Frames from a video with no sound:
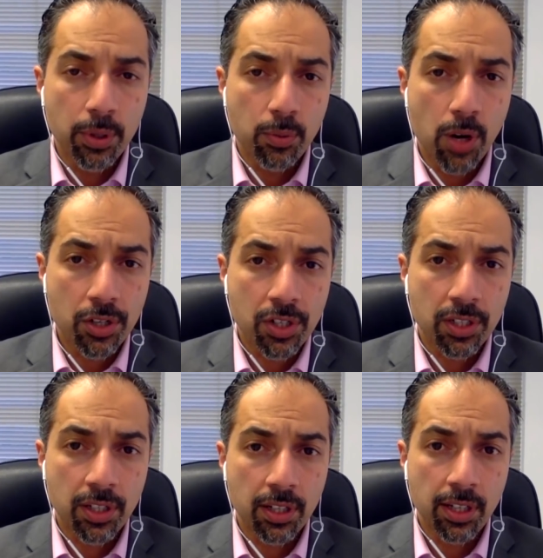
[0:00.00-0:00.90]
view in
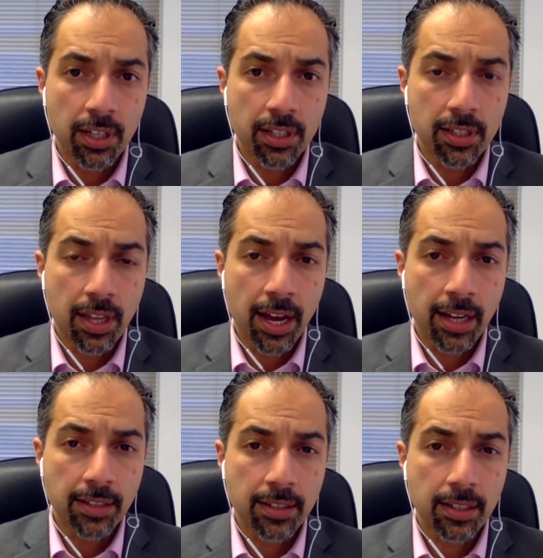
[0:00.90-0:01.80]
Washington is
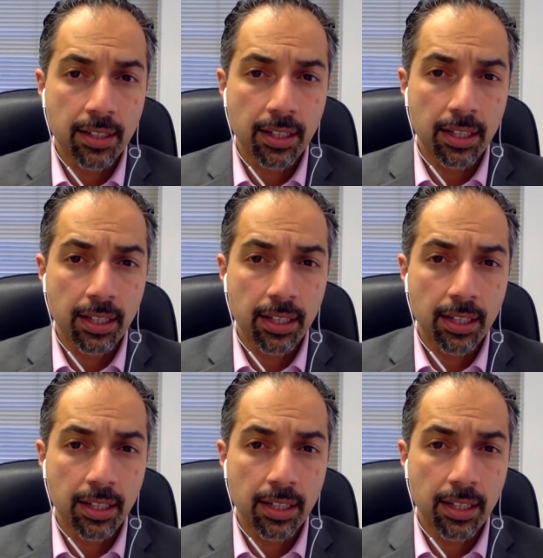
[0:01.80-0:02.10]
that